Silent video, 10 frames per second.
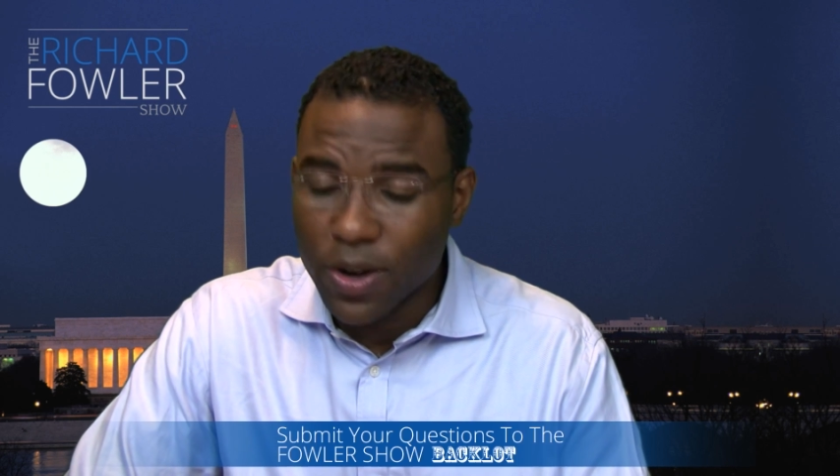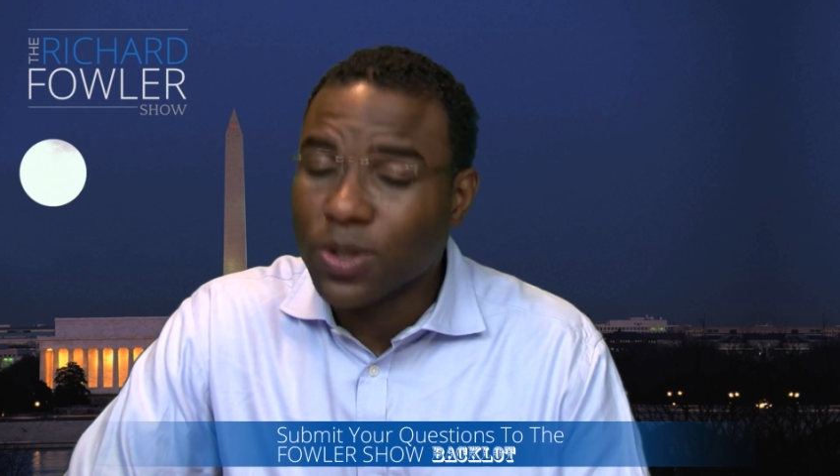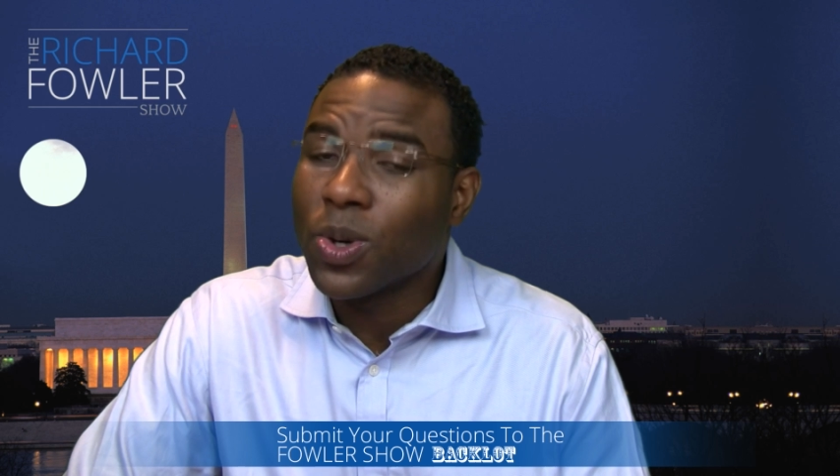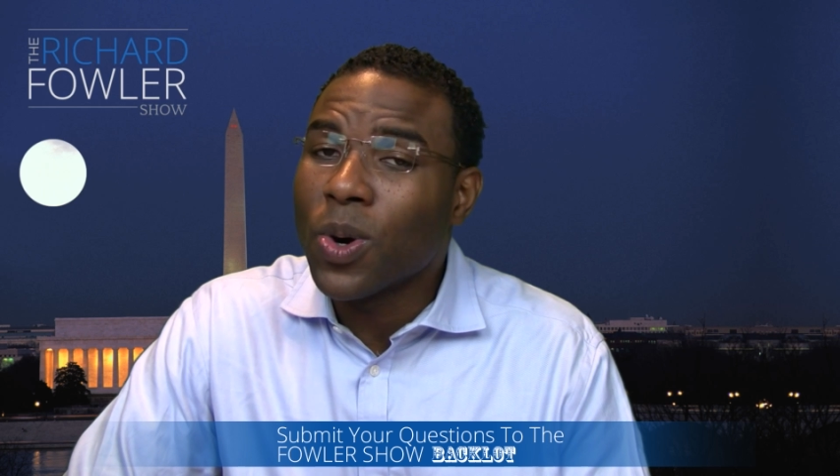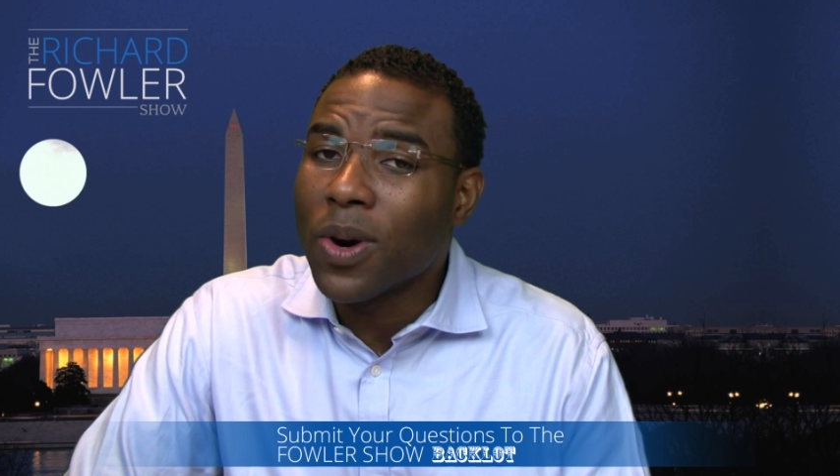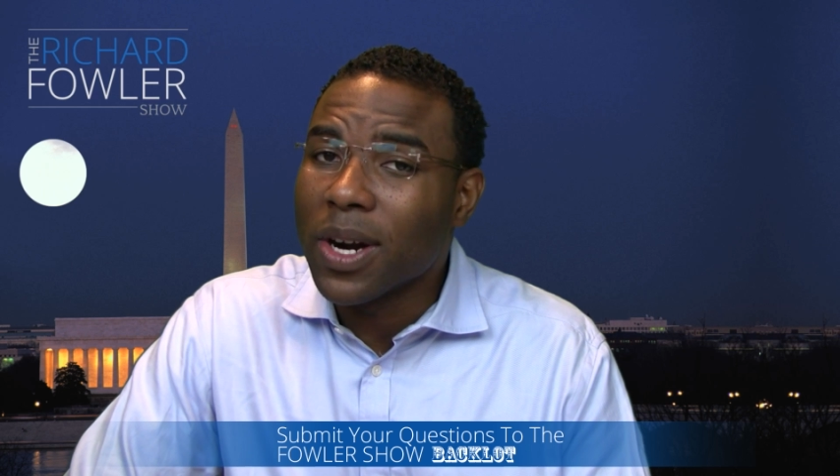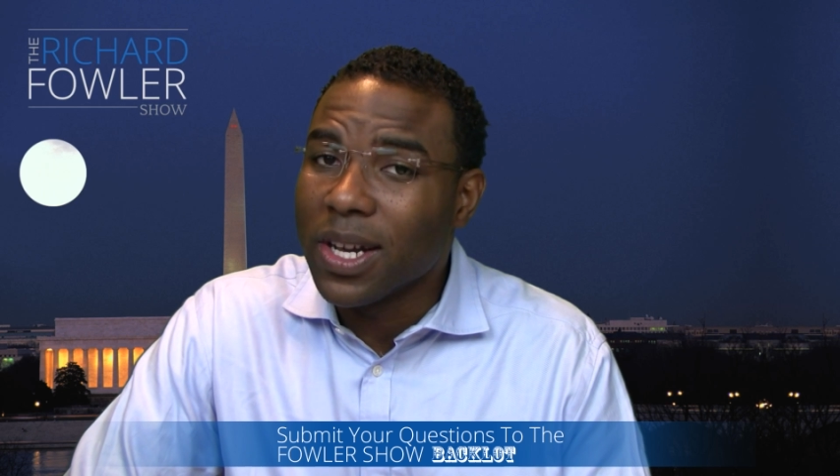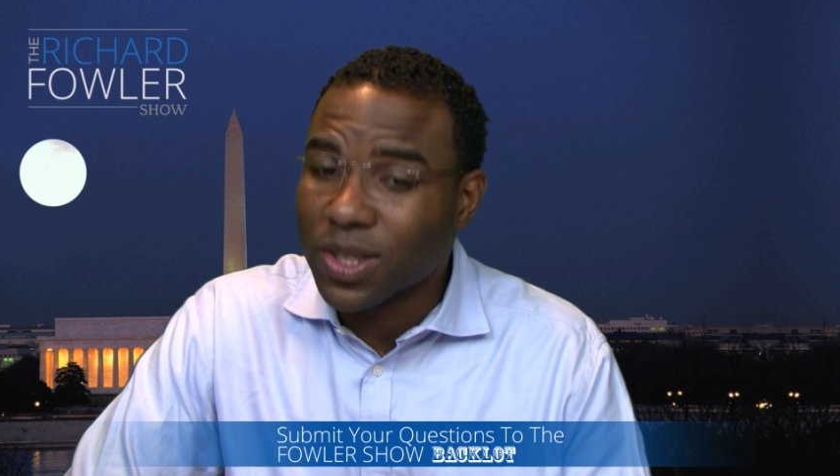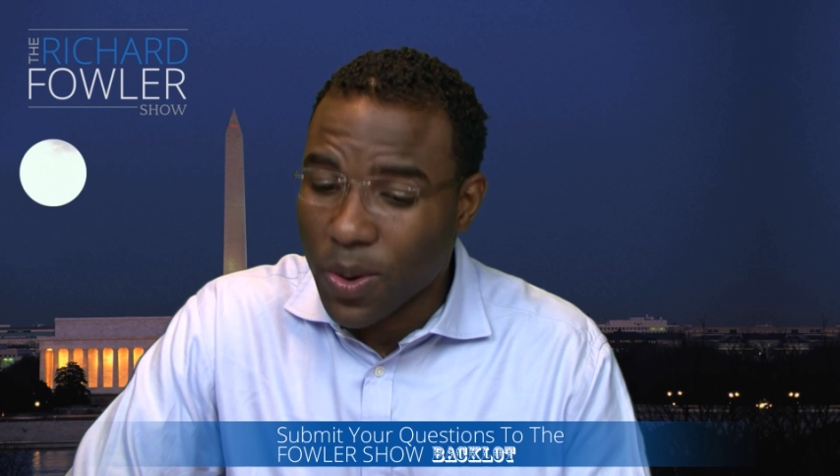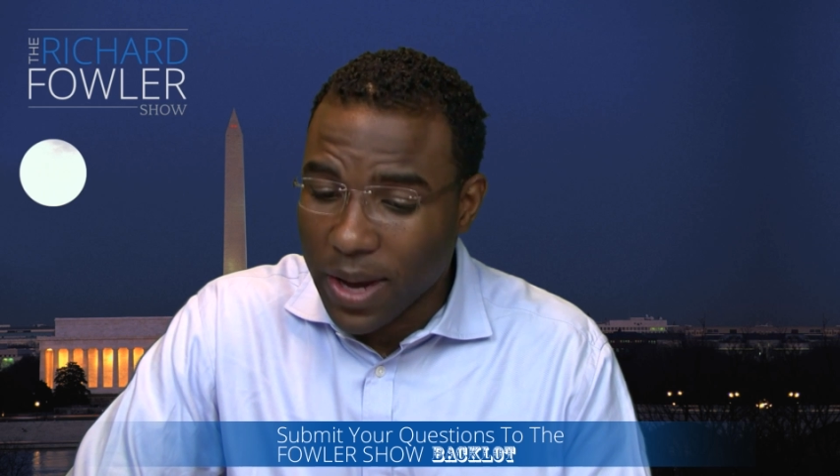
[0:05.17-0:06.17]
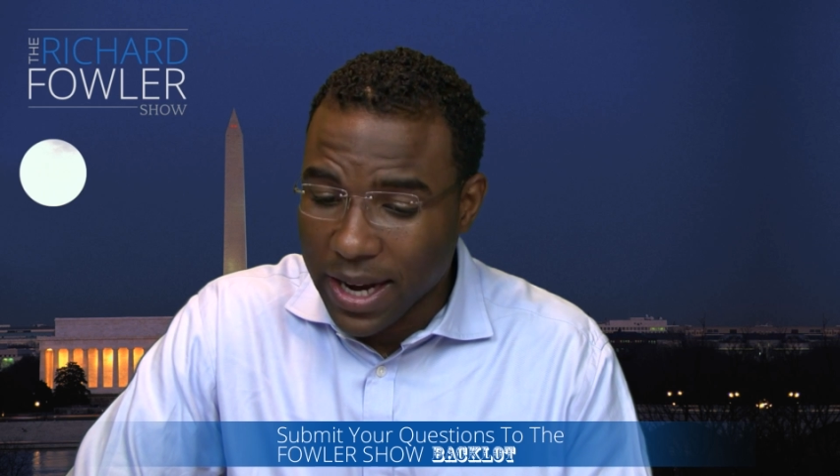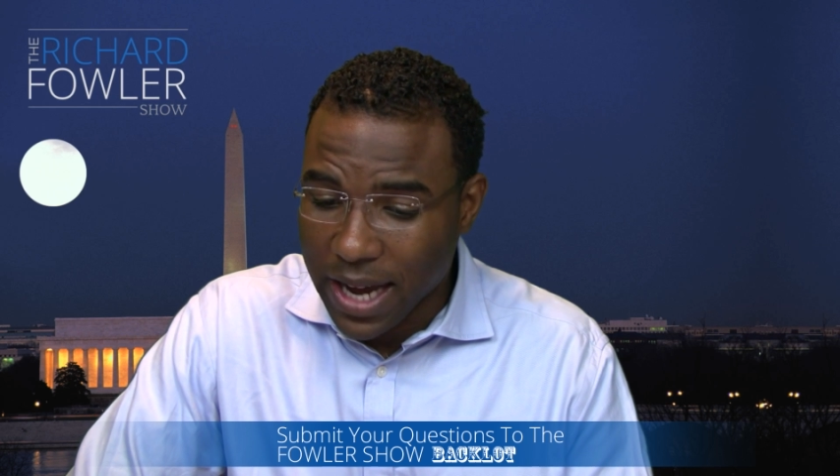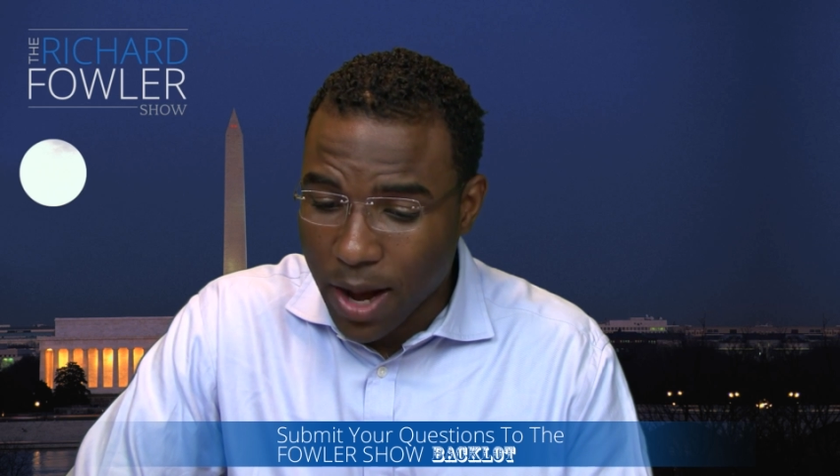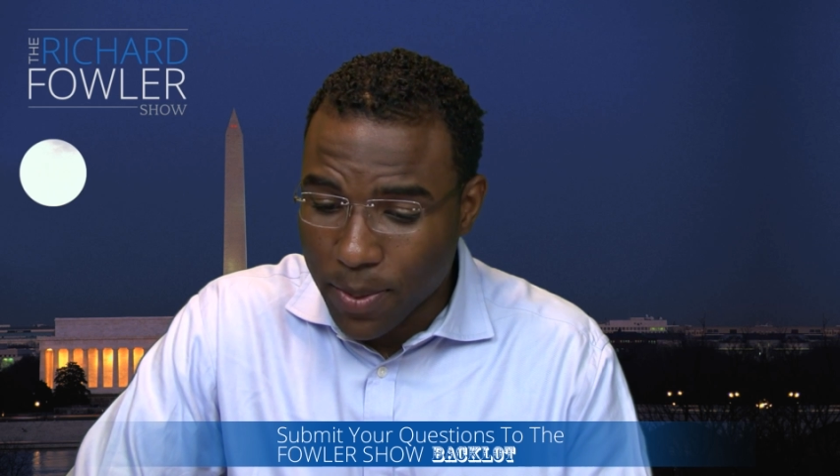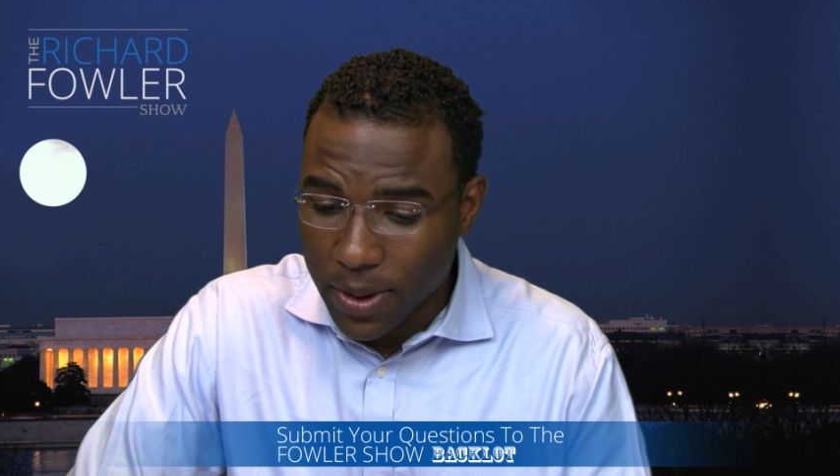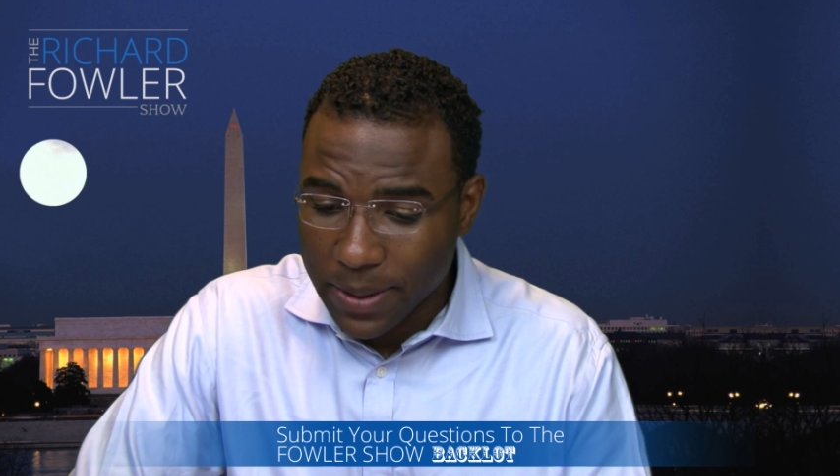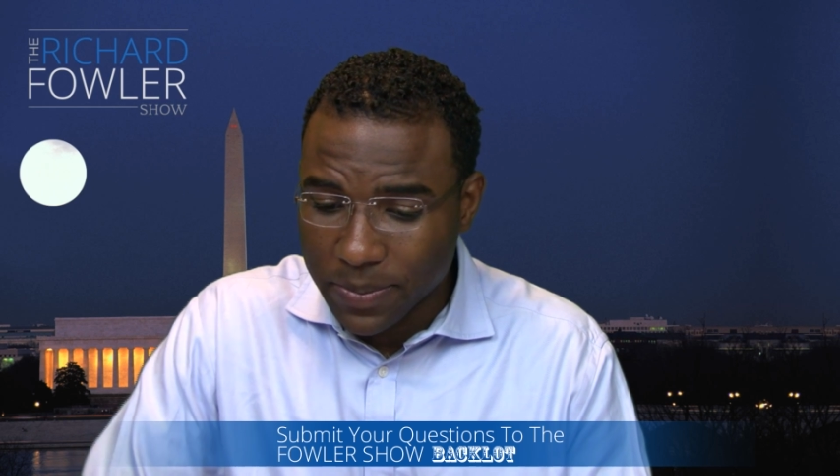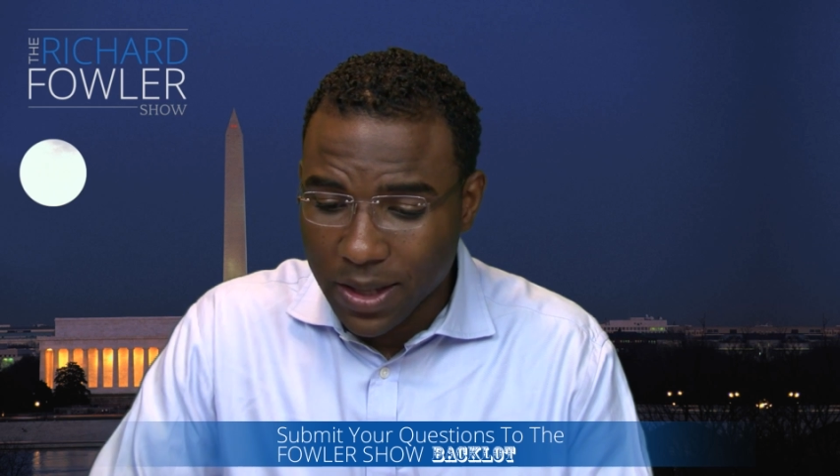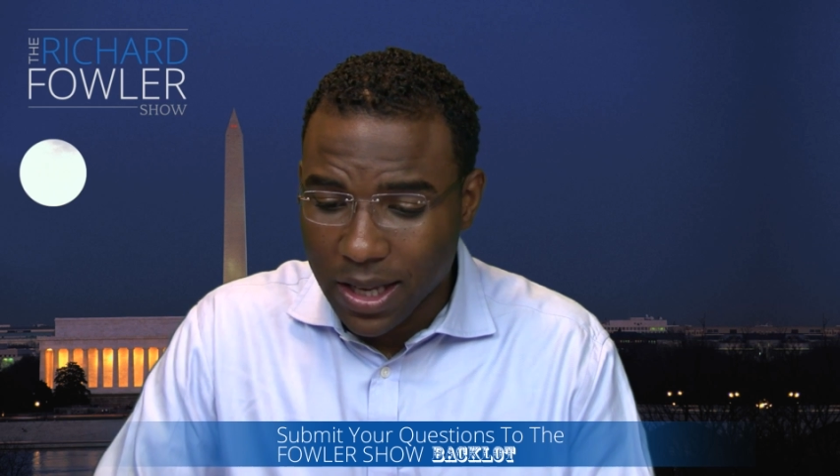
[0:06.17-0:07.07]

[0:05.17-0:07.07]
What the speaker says: notorious cocaine cowboy,